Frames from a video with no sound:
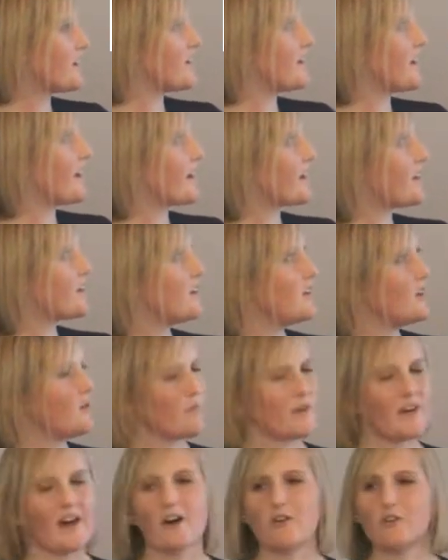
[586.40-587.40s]
in life.
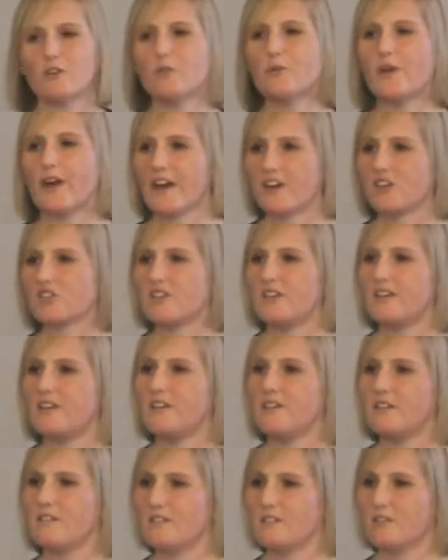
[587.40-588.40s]
But how do you actually